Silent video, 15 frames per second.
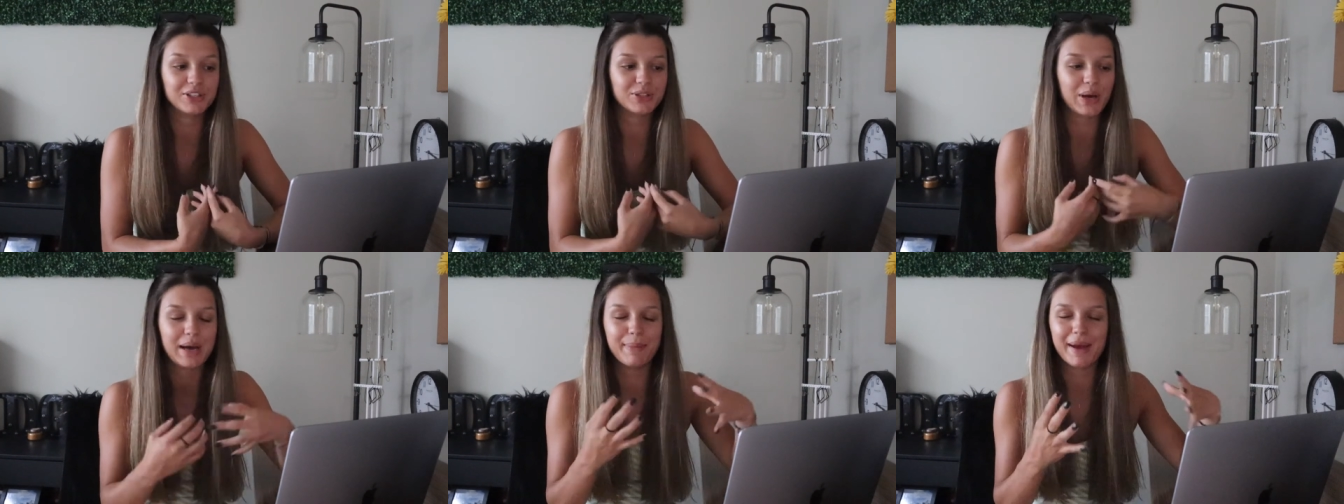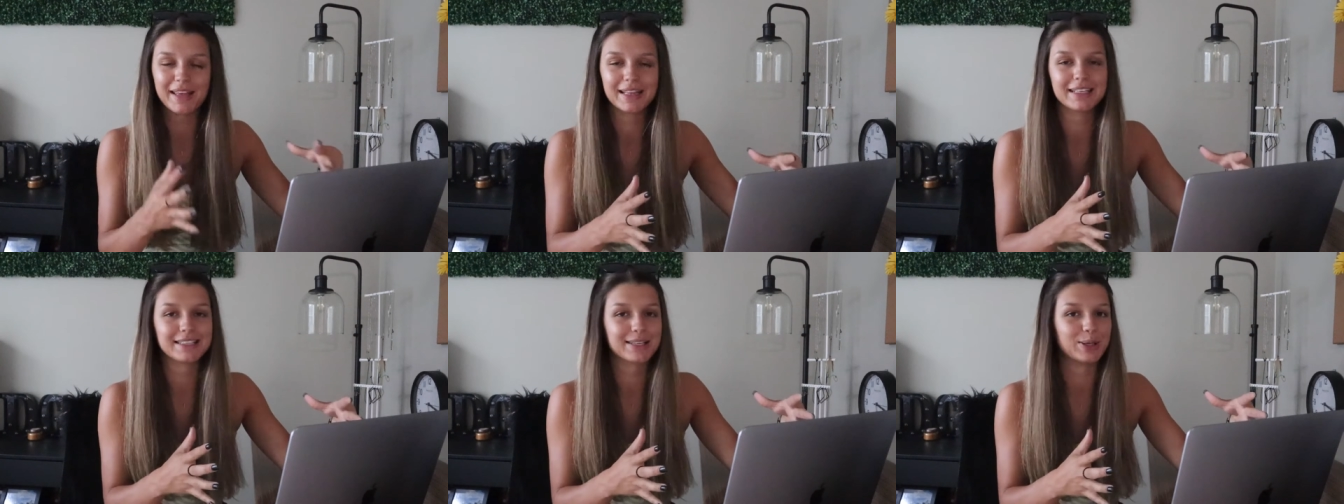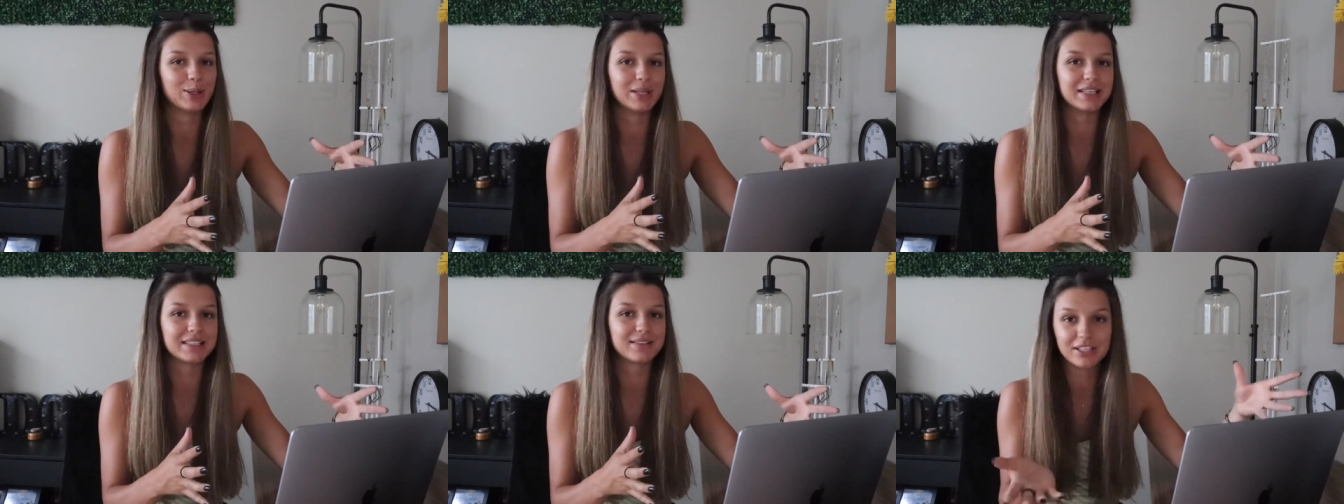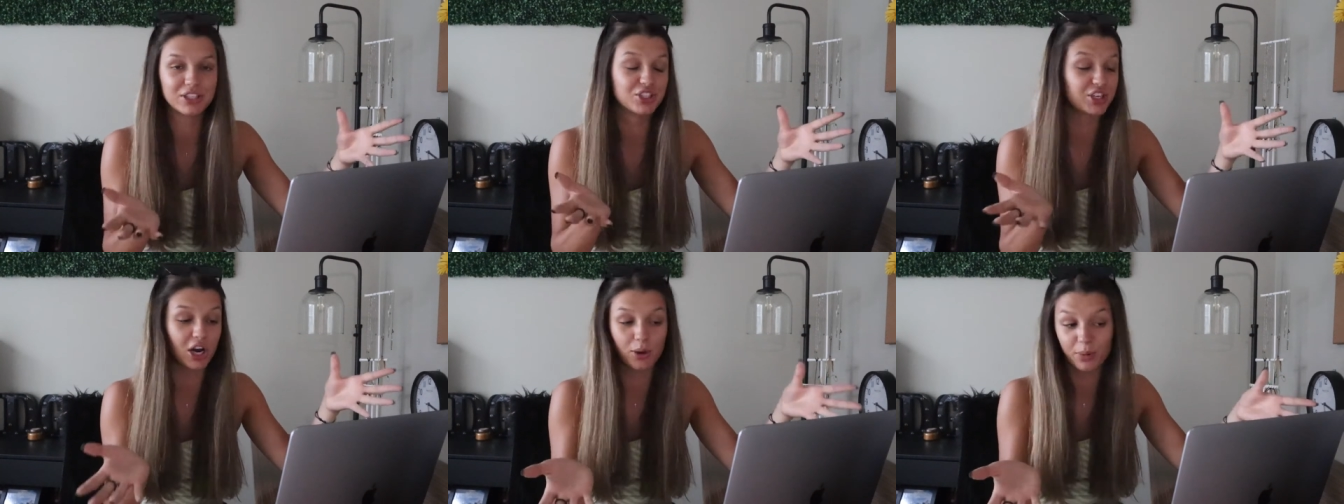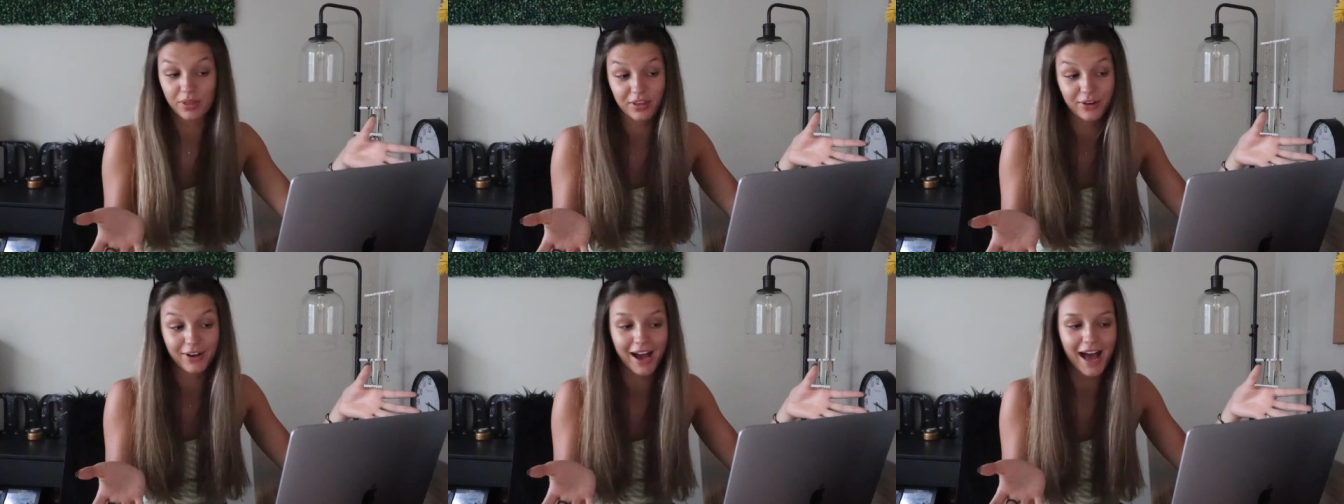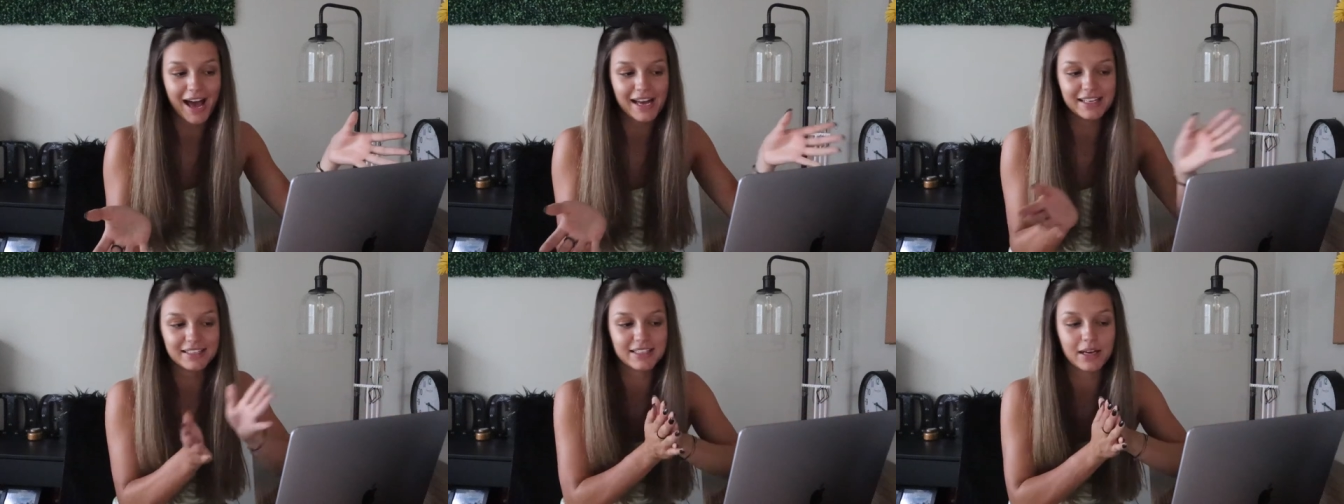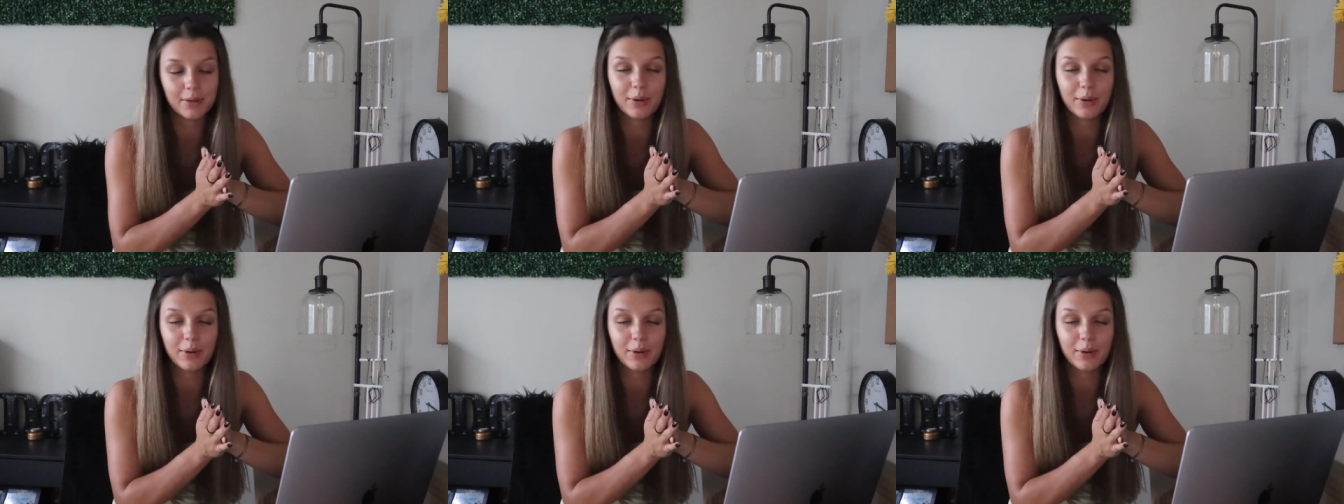And so I made this little list to share with you guys